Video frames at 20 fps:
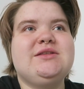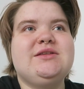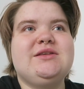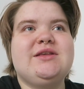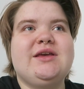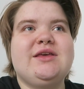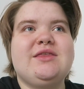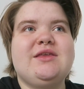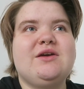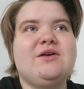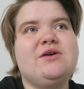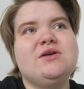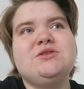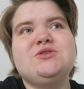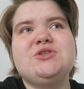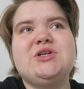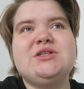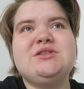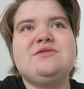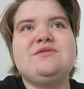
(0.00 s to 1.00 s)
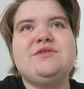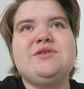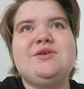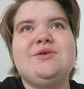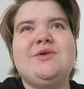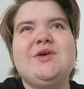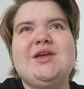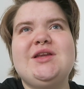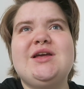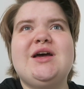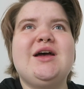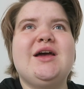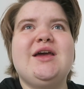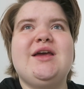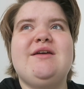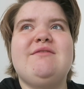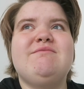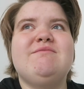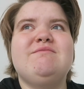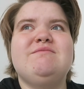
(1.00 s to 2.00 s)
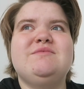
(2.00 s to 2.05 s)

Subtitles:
like the contrast fluid, I